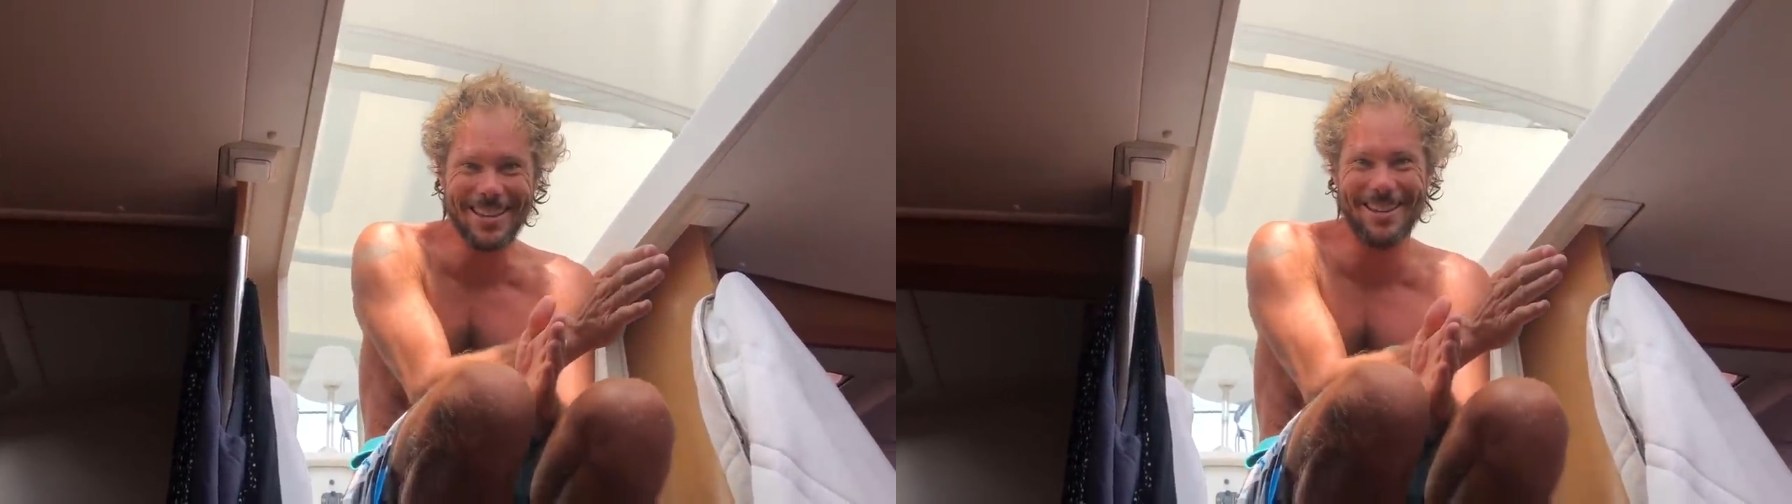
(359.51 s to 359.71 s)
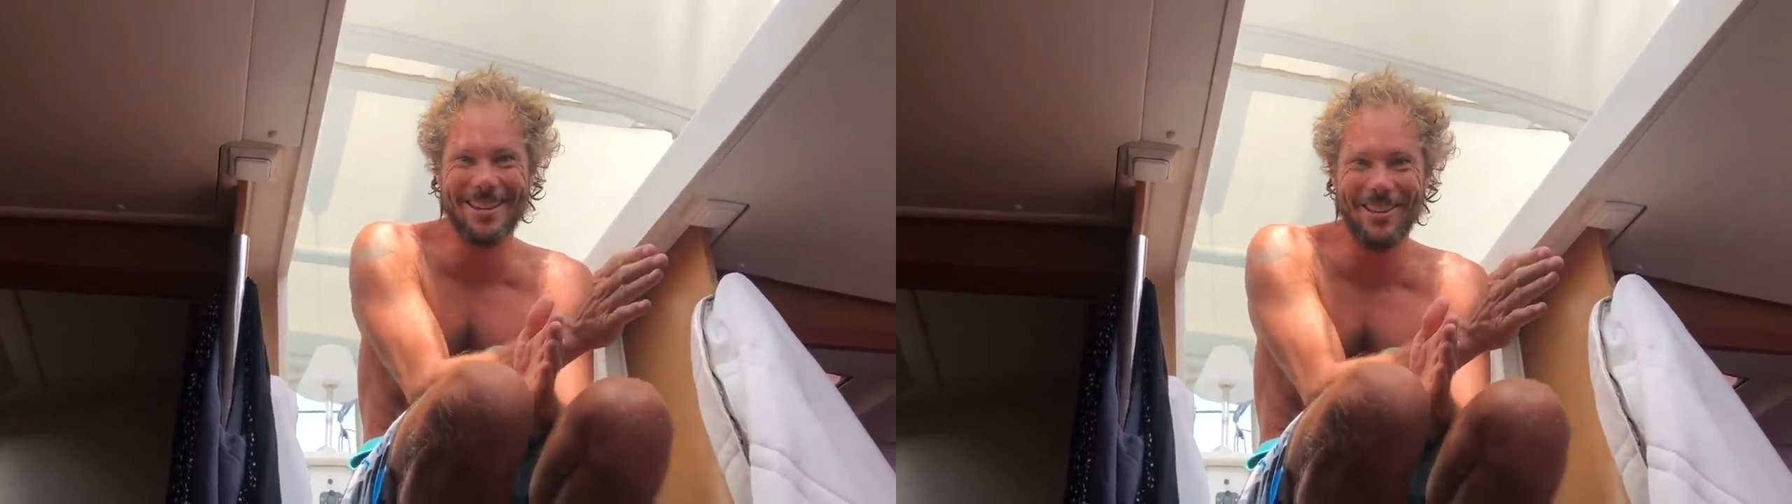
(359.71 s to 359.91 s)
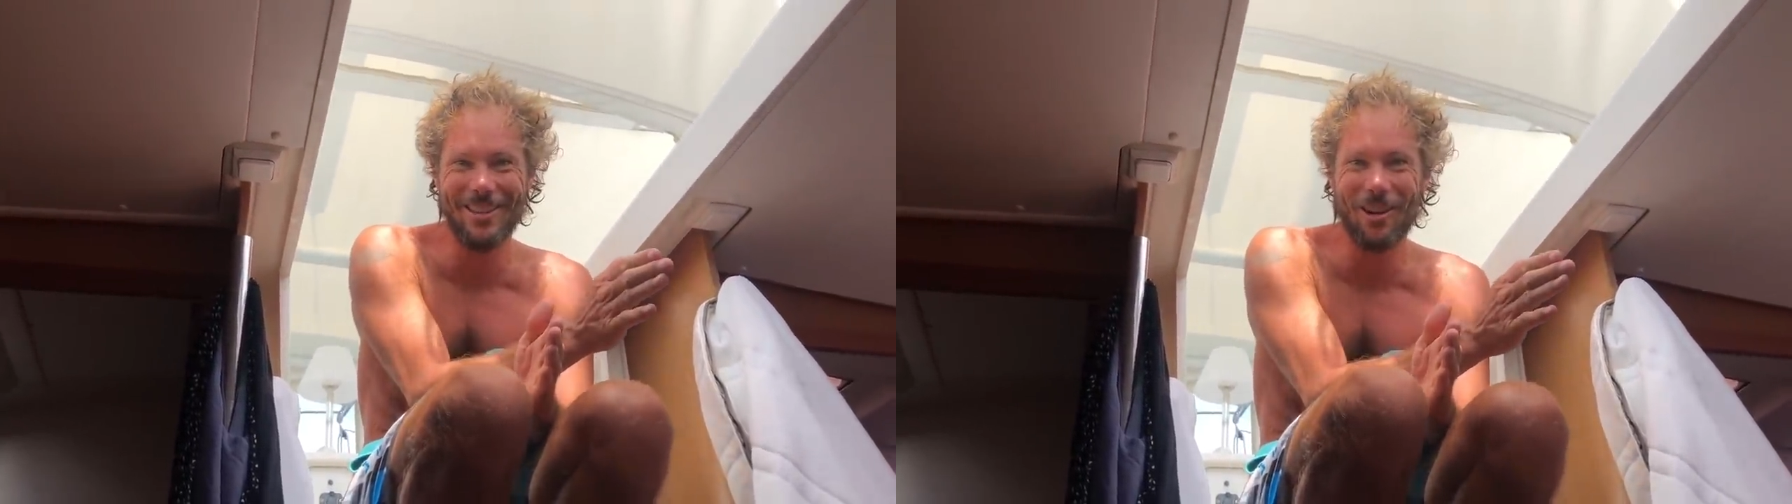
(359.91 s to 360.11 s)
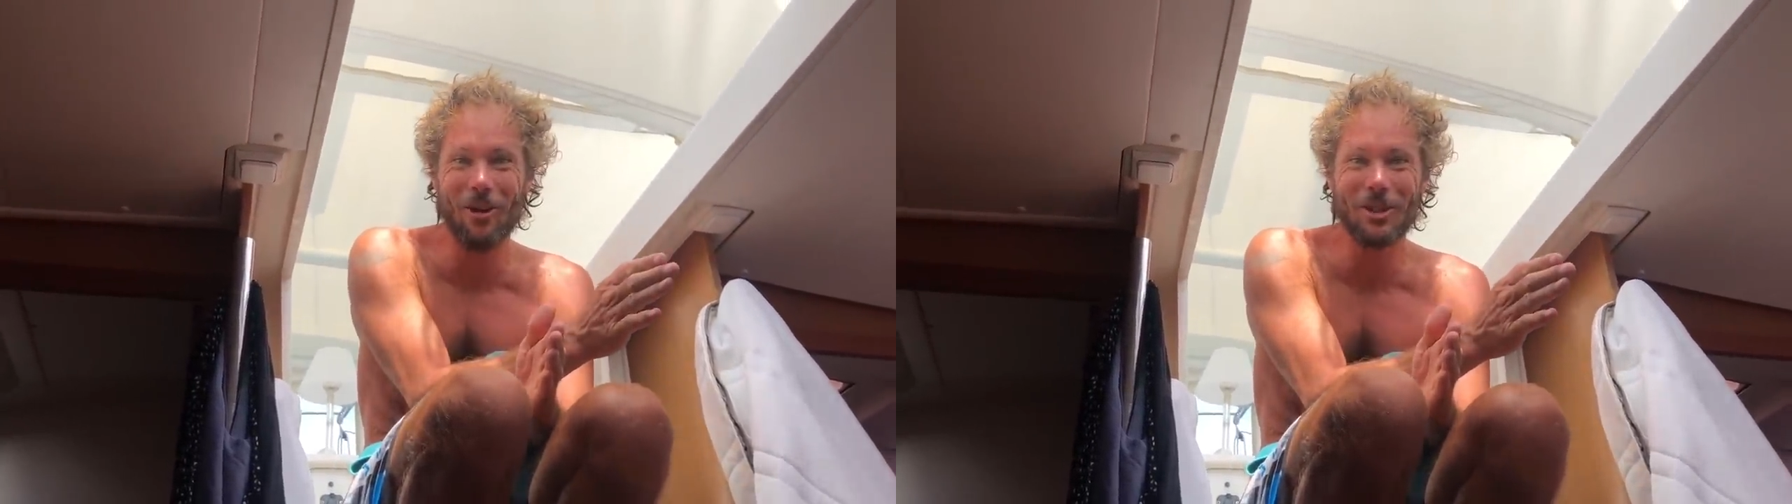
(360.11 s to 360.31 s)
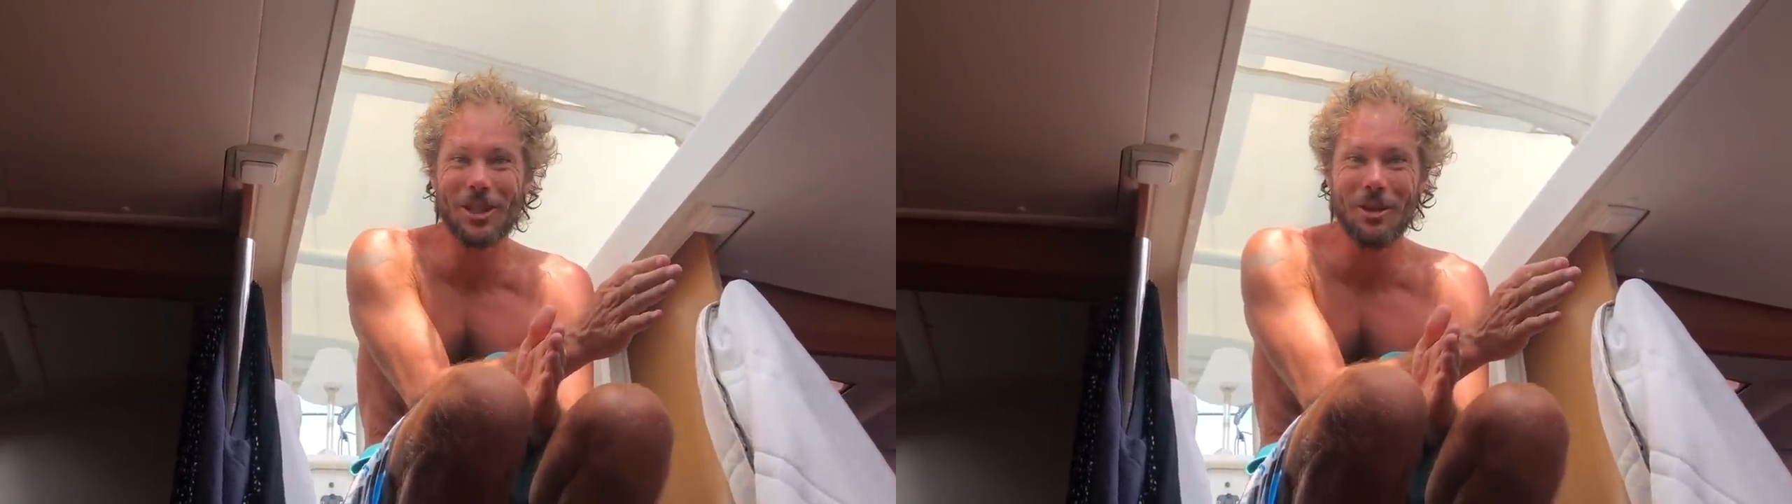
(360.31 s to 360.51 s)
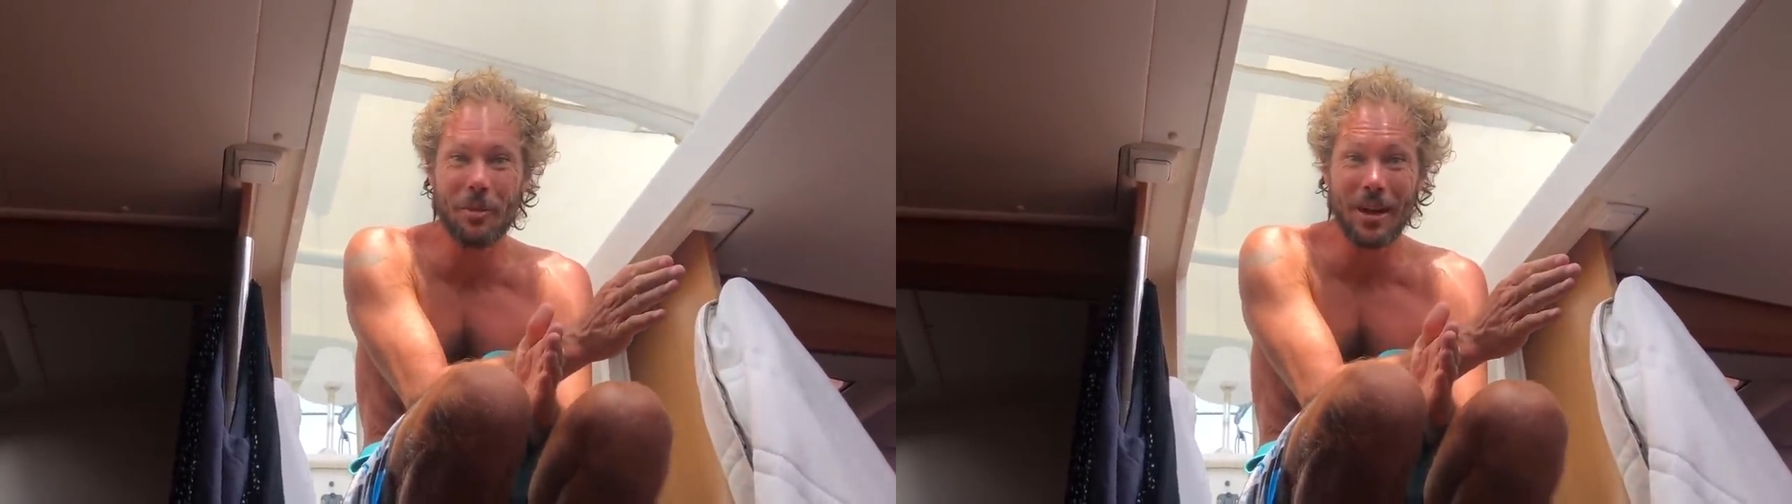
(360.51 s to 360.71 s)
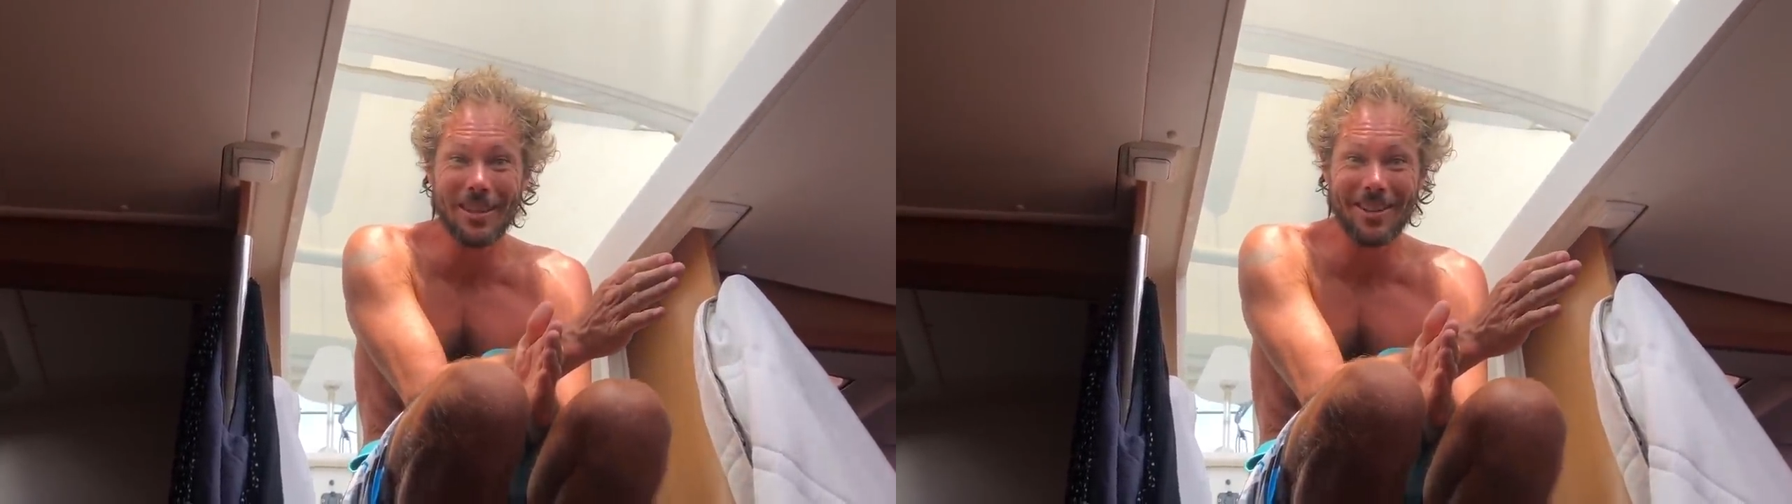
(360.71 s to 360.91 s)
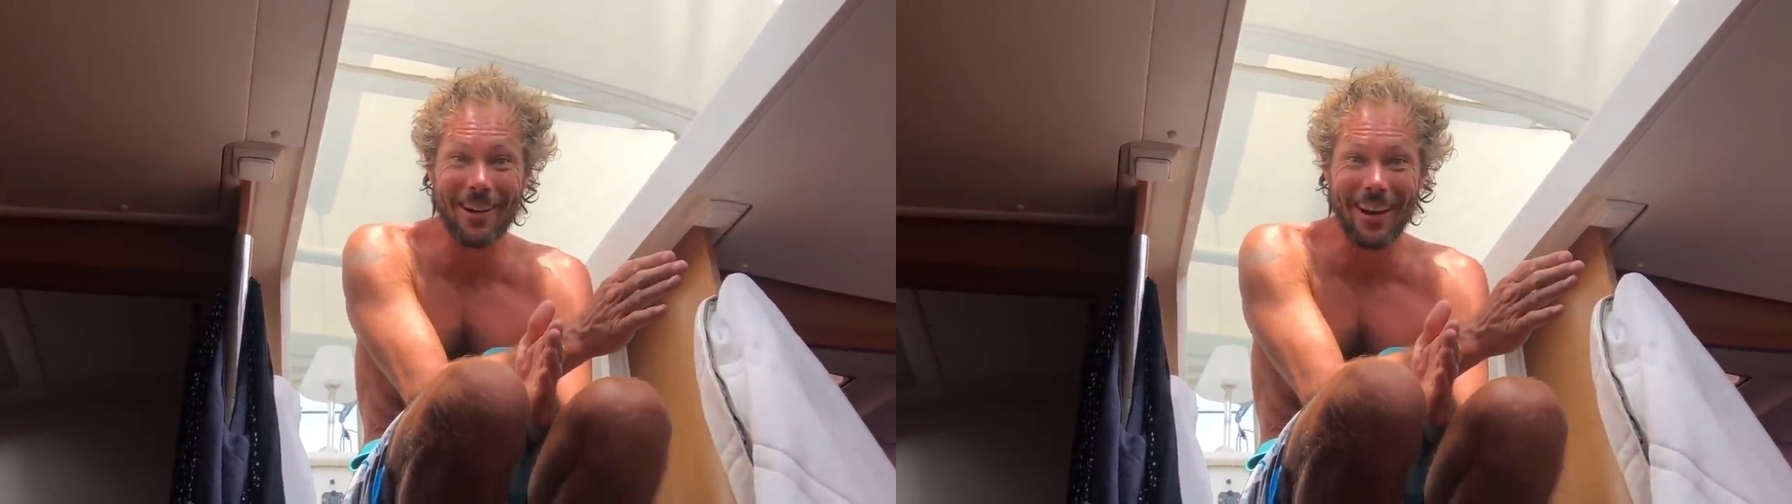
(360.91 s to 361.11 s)
you know, they're over top, they're
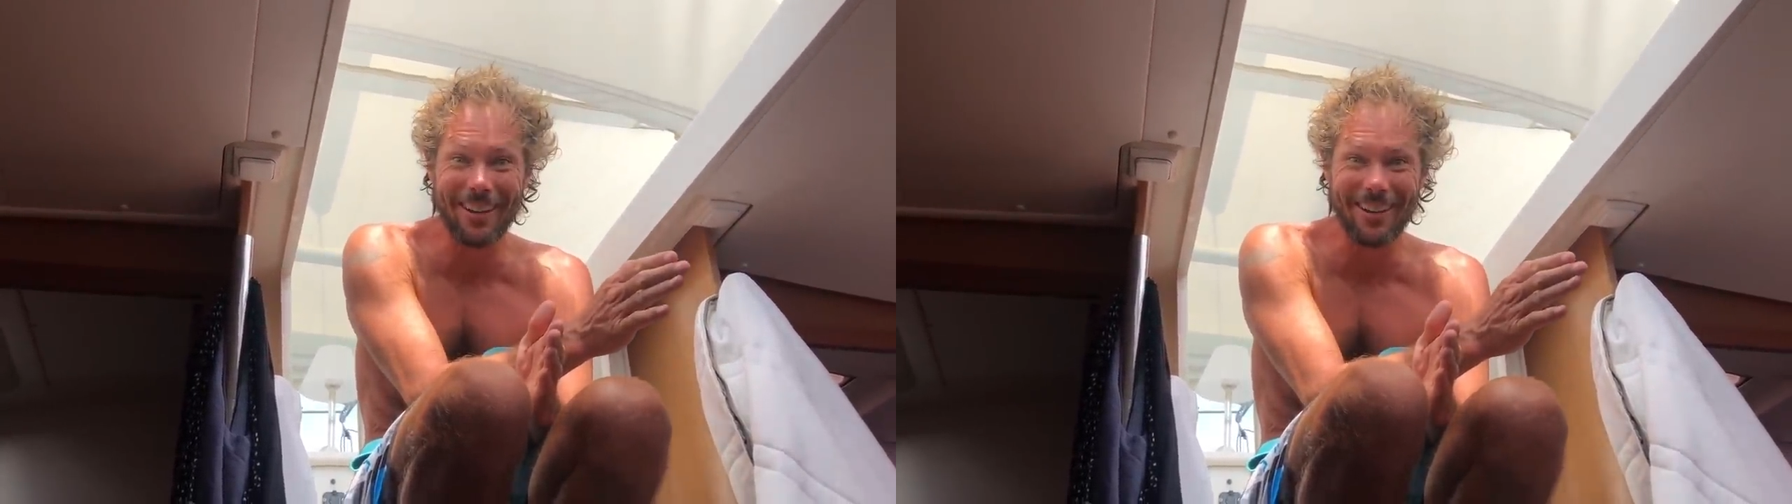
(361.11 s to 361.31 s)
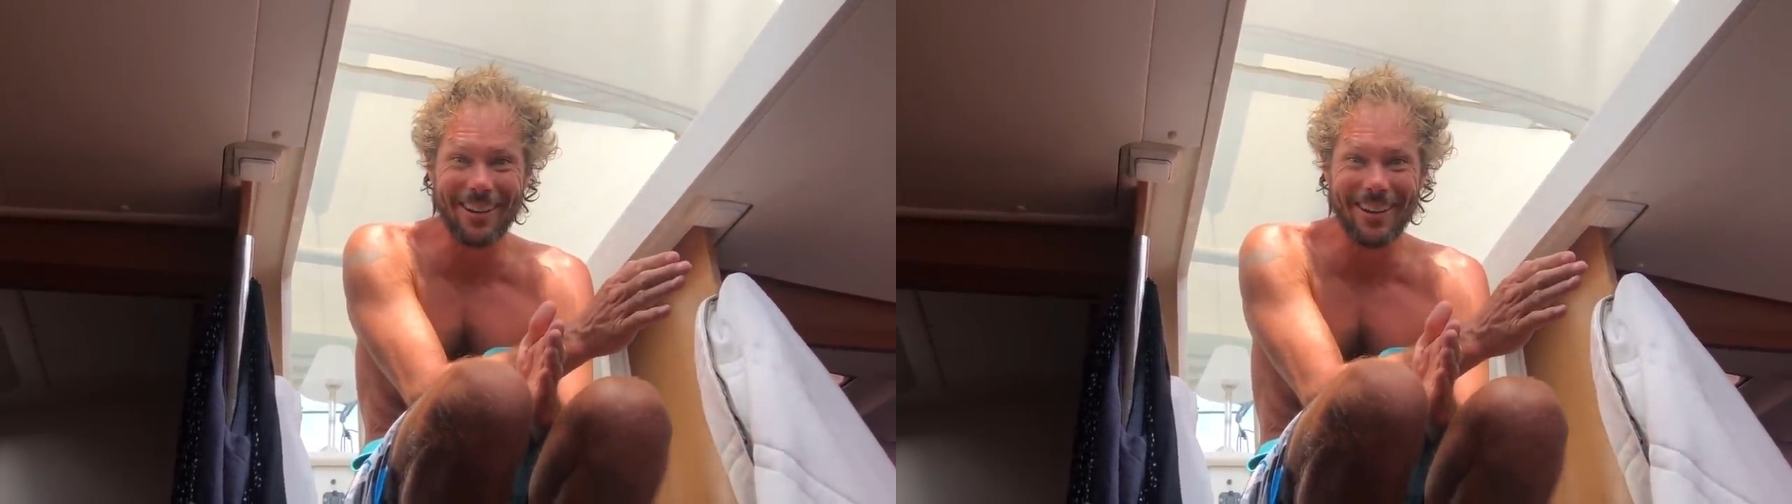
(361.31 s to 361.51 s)
past our anchor.